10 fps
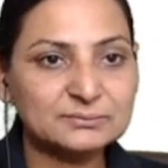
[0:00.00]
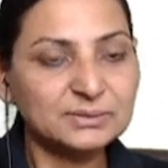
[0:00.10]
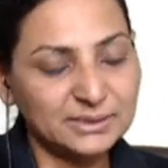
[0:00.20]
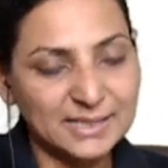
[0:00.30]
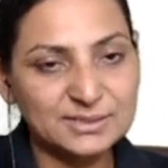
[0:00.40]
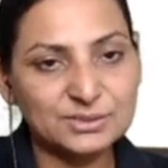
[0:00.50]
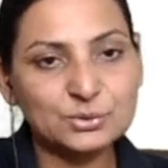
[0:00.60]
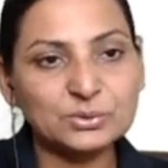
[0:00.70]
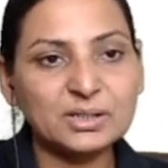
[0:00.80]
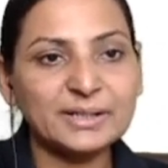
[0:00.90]
Yes,
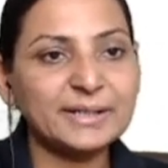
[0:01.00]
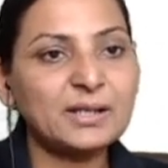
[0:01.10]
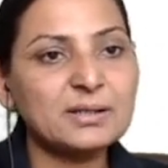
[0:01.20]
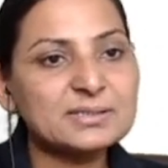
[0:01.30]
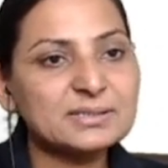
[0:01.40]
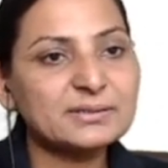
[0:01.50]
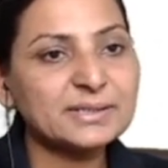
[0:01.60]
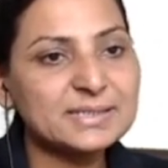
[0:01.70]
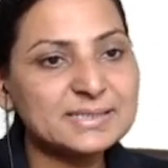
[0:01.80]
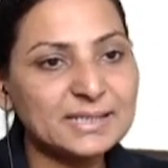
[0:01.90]
so the correct answer
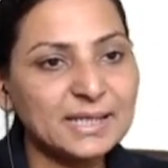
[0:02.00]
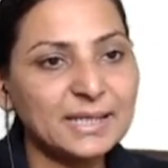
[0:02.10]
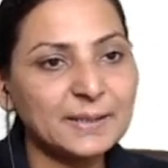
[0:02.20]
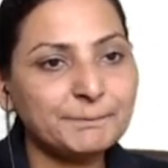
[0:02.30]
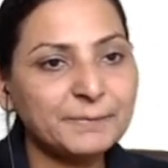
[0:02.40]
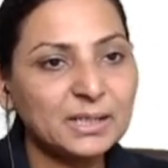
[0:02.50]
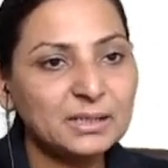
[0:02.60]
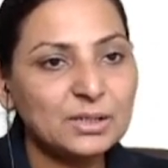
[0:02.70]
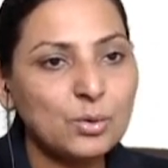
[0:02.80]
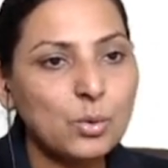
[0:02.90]
is A.
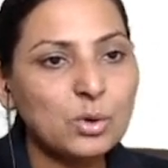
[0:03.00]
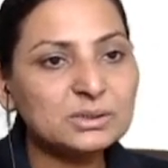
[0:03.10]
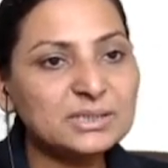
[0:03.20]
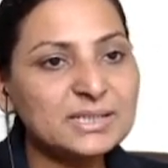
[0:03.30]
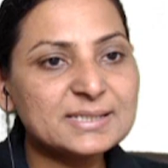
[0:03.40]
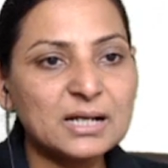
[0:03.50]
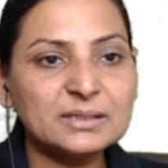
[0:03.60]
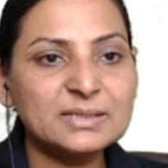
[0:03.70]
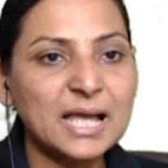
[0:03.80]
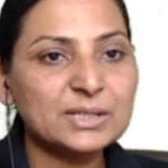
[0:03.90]
All these are
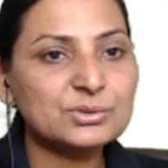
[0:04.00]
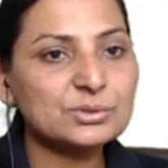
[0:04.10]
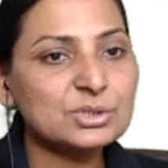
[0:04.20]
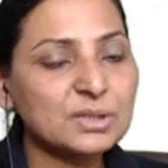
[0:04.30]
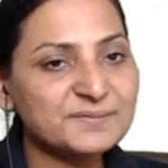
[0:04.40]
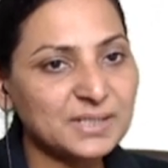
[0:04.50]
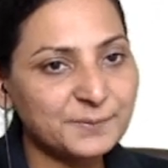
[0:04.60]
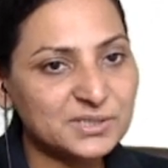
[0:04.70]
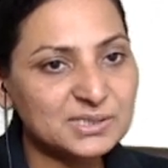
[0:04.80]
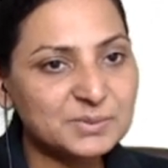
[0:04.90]
the actions of
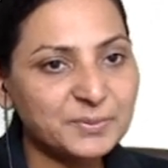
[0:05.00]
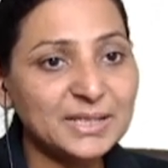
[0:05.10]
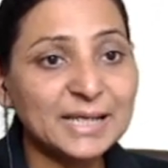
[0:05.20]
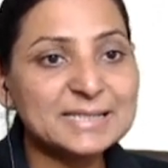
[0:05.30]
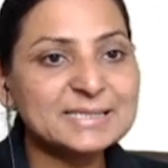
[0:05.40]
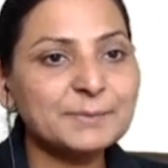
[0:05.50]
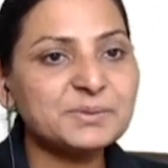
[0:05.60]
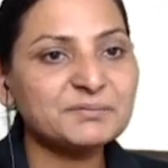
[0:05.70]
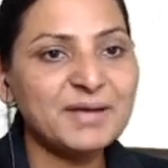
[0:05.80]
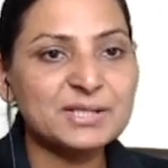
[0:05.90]
substance P except
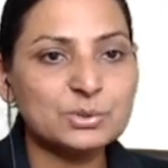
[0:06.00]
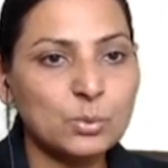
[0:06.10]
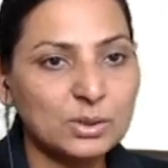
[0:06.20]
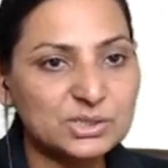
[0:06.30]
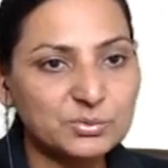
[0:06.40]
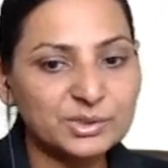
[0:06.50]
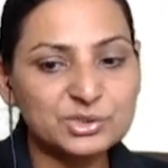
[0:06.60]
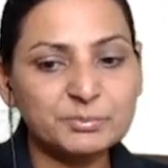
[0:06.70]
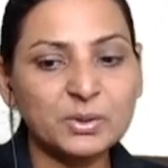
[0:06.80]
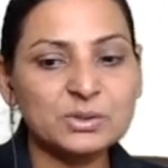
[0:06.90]

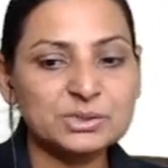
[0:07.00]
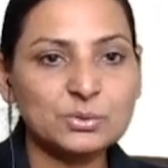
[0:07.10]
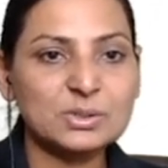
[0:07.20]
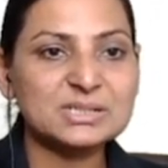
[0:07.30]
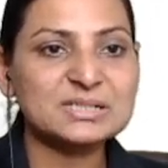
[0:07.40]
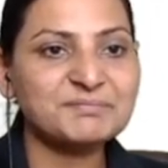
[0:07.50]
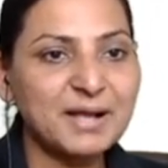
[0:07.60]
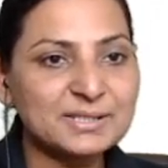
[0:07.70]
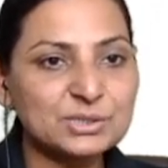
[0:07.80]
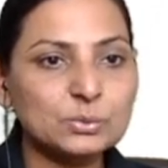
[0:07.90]
vasoconstriction, because it causes
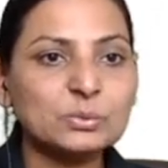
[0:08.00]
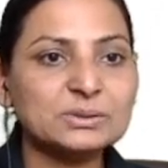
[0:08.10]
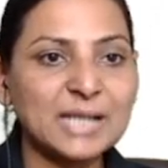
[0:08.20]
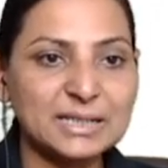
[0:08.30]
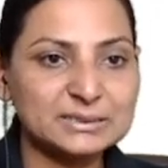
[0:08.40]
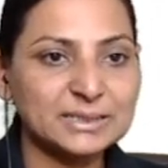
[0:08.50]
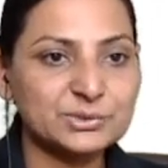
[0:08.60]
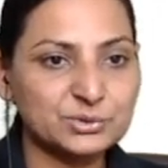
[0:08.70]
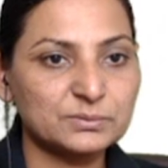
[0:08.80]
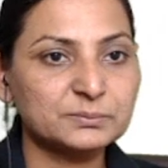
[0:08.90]

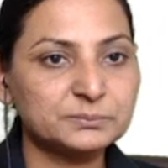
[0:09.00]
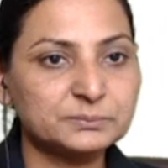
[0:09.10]
vasodilatation.